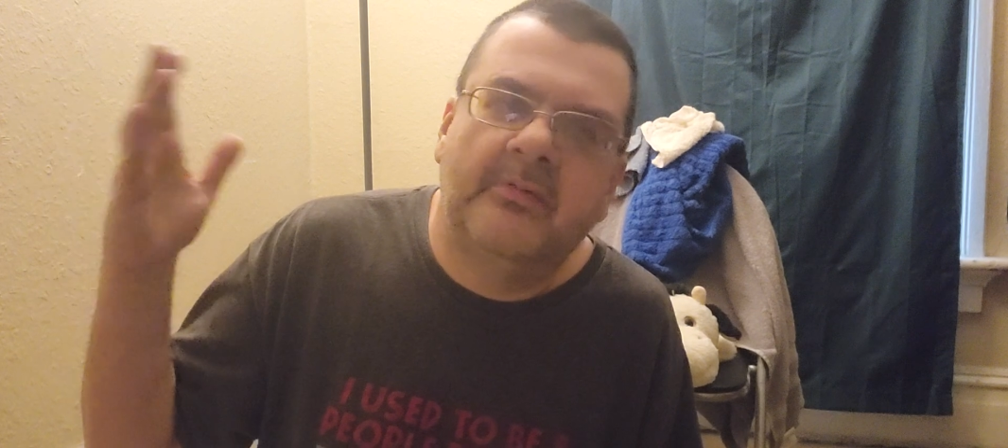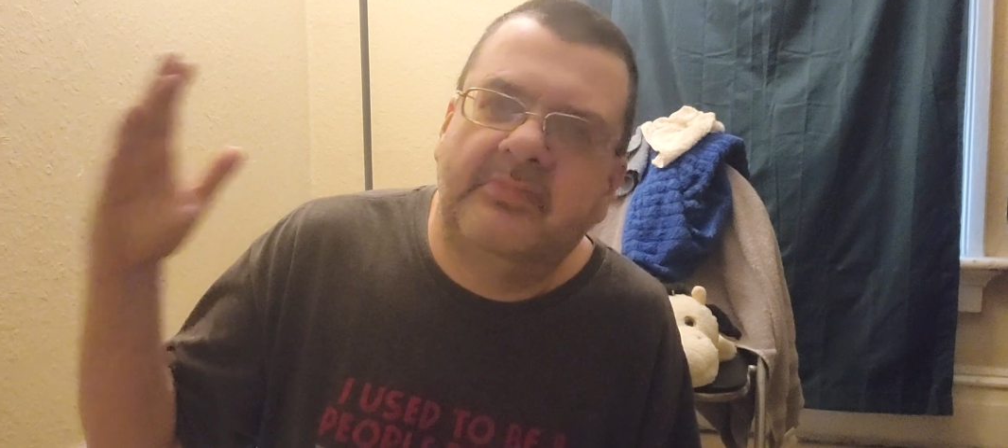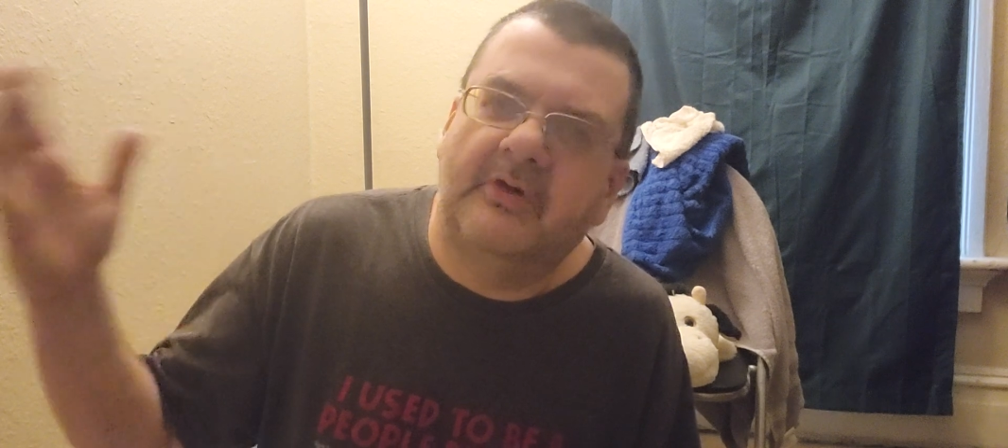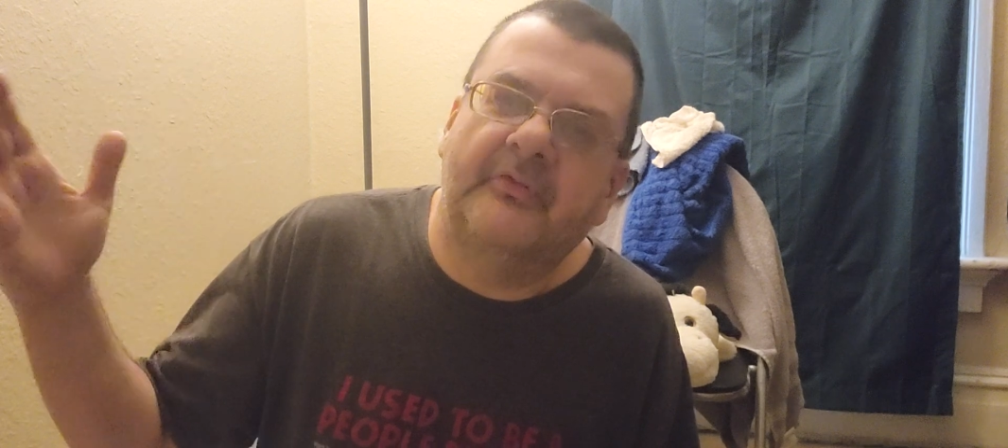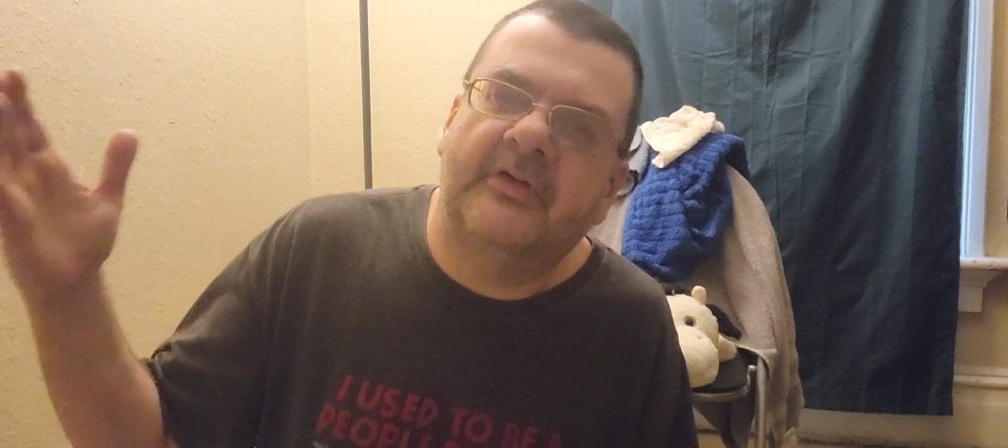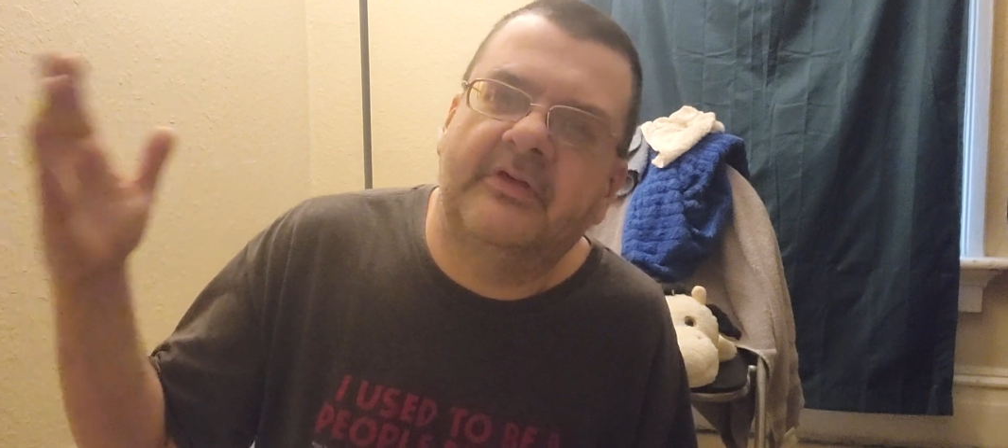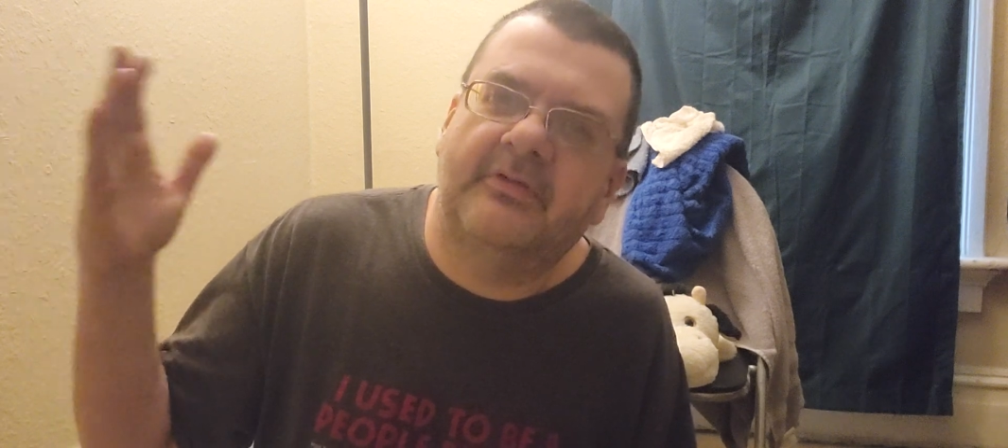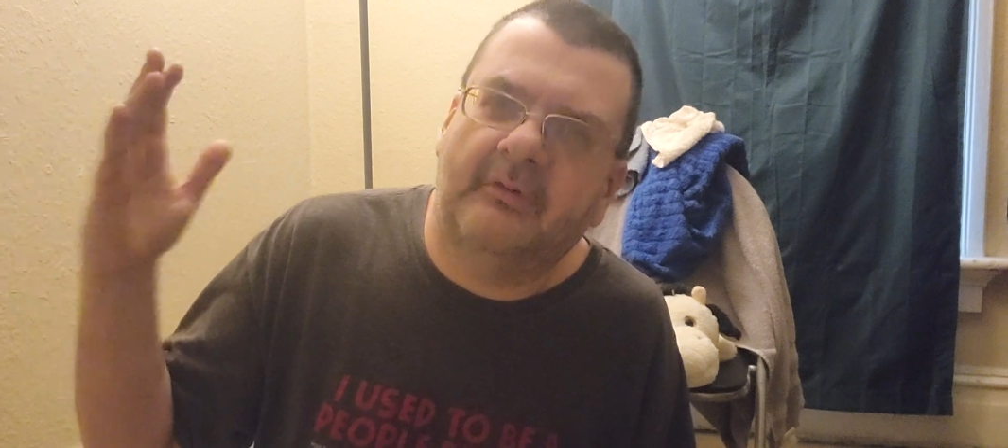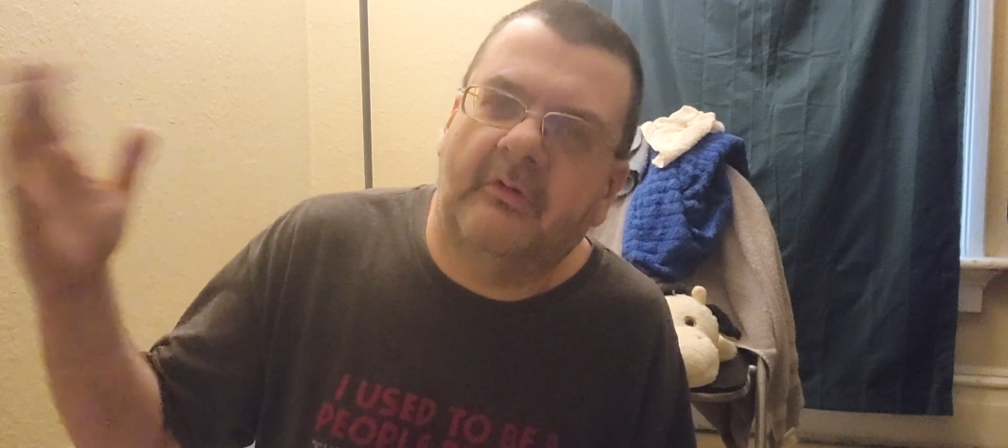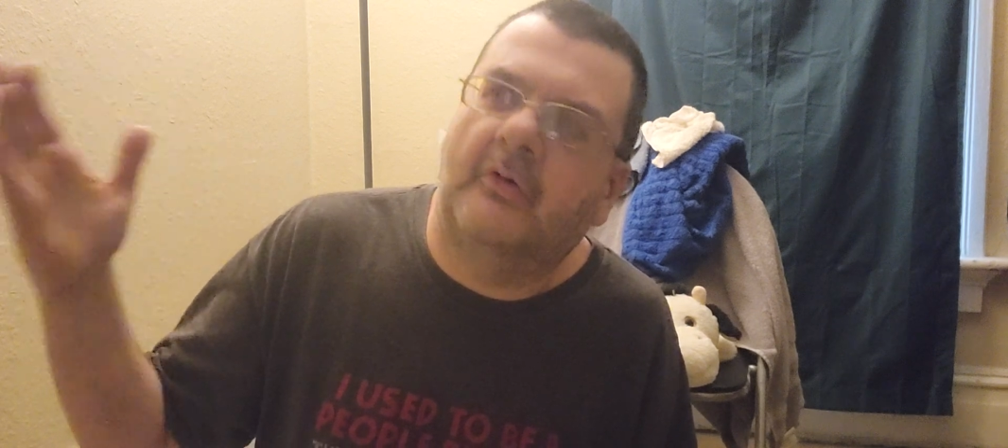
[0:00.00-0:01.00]
building
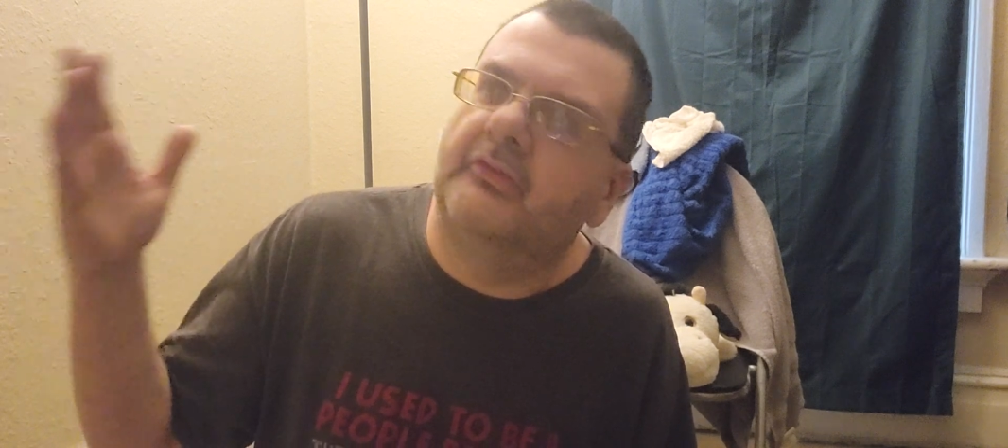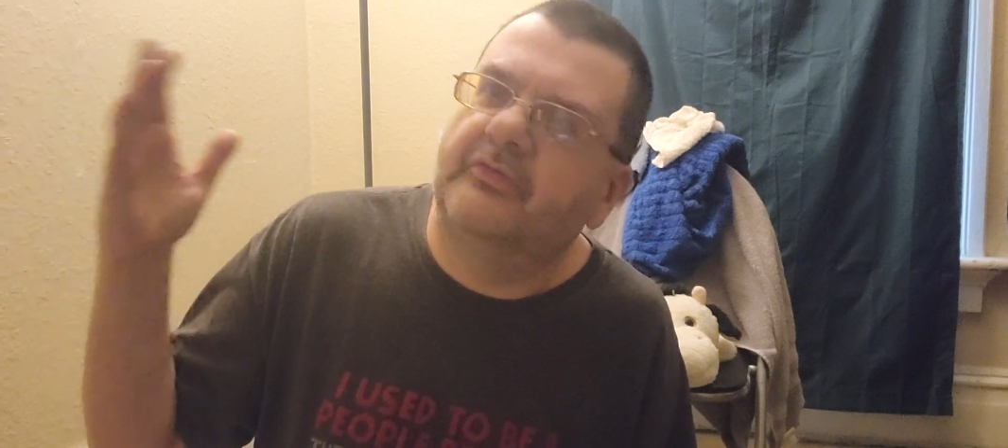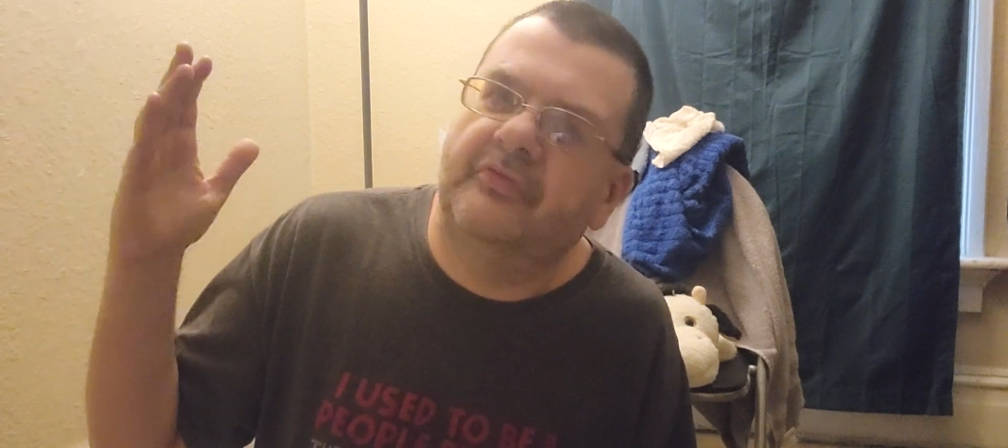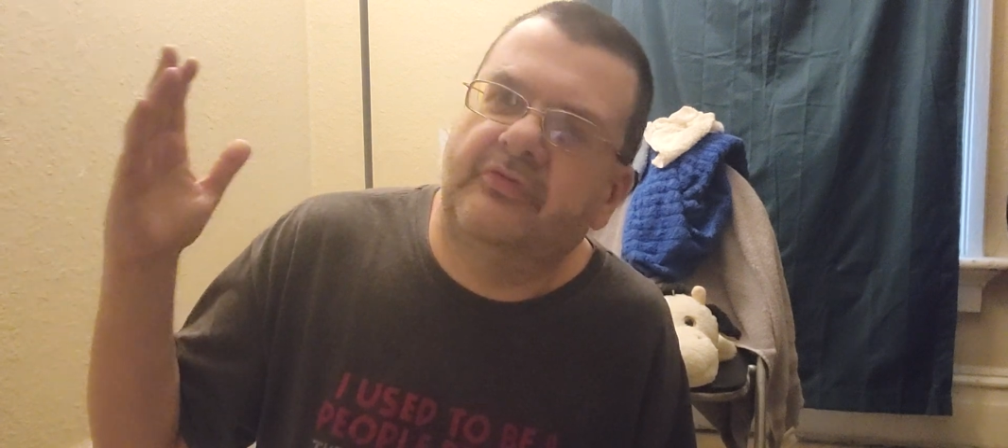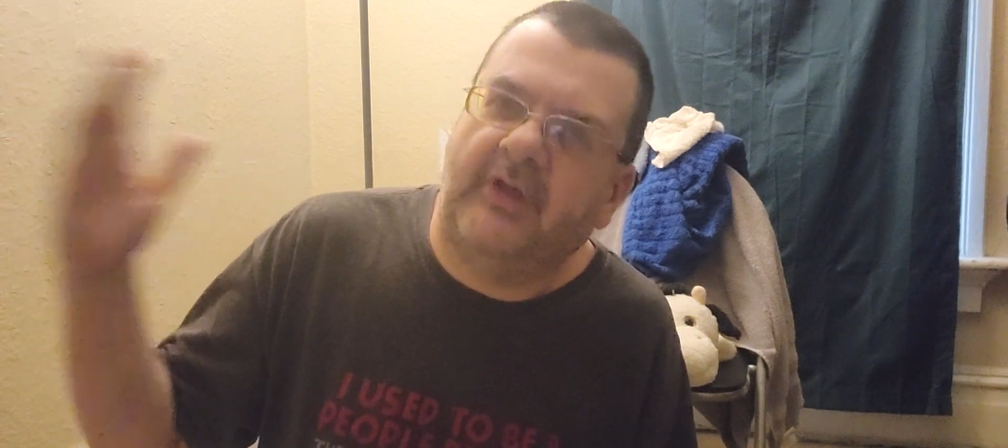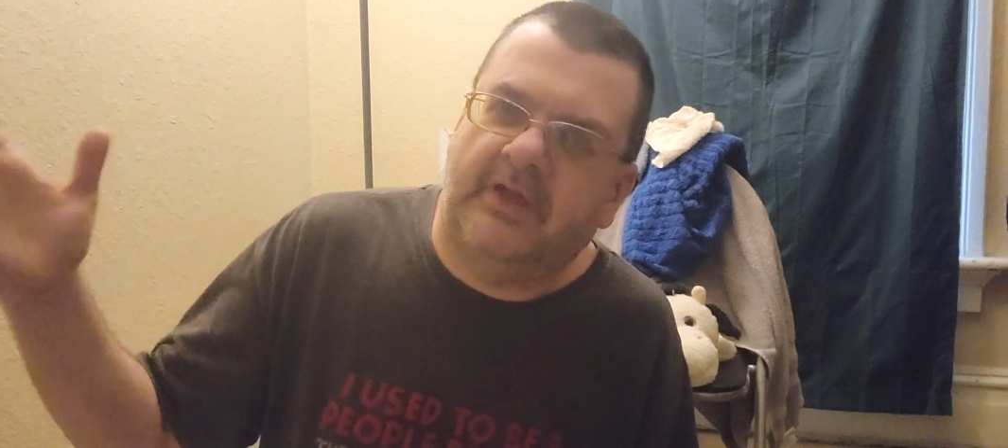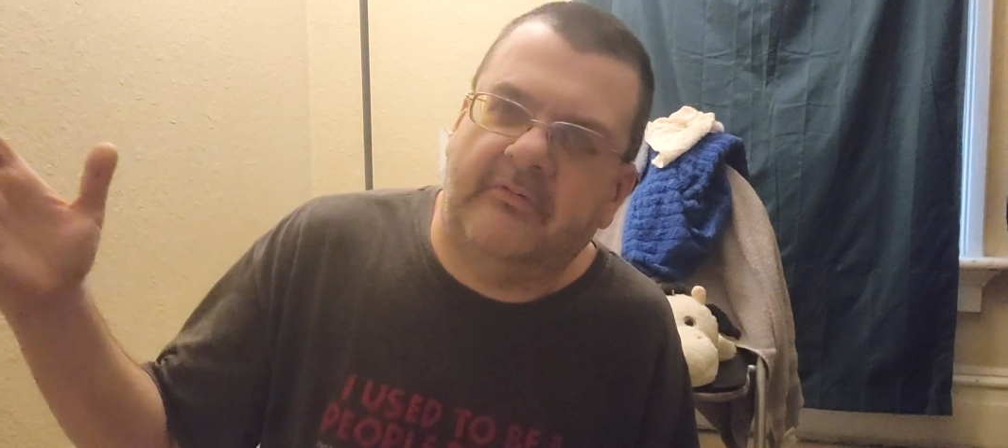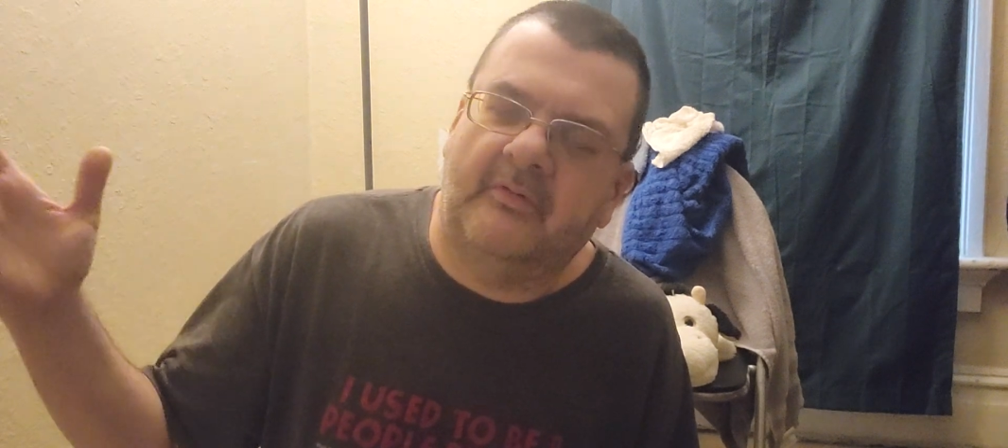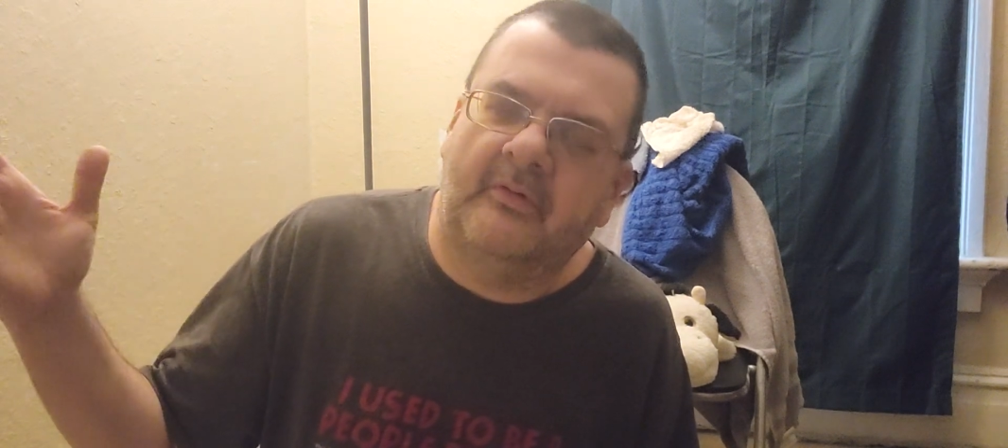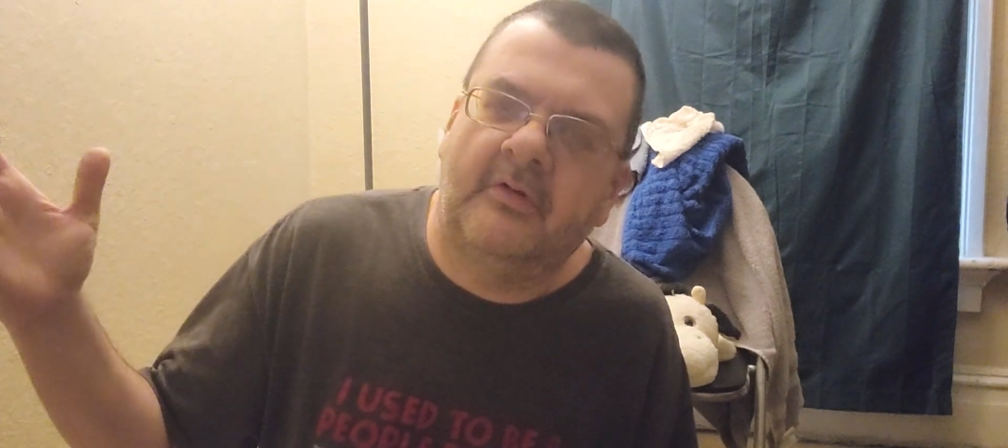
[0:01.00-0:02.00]
their own
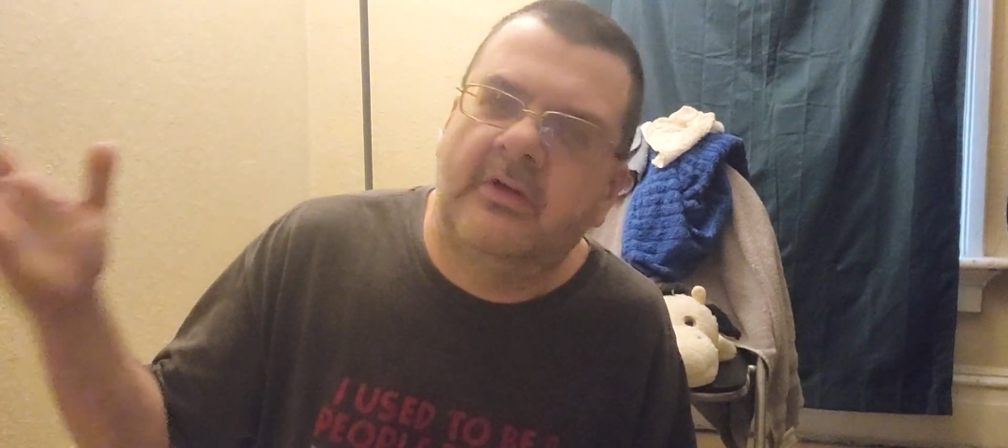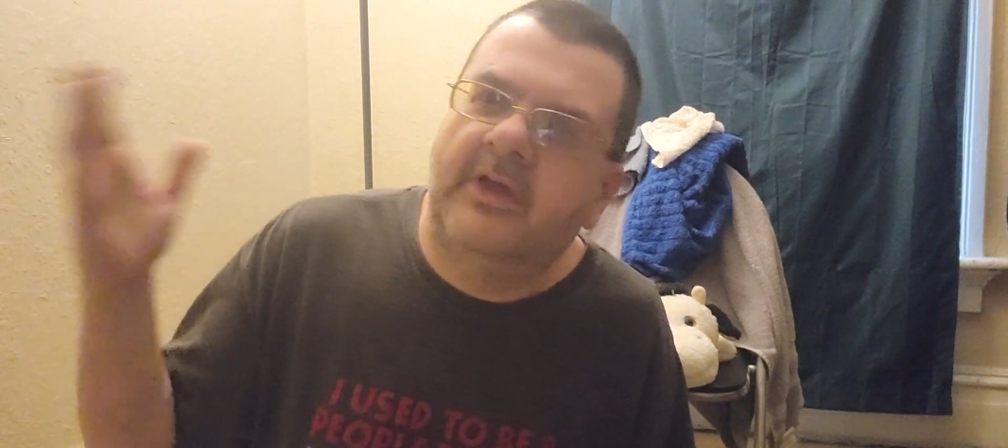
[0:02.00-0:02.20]
stable.